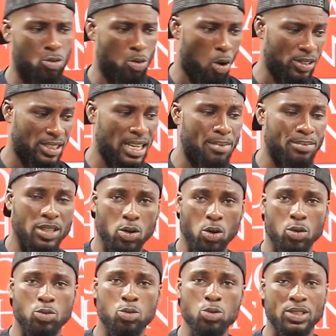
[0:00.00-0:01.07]
draw something
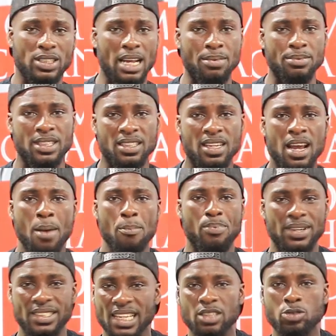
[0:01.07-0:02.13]
or do something,
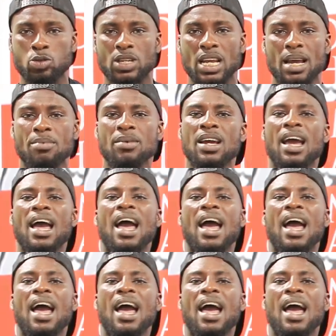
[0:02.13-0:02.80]
present to them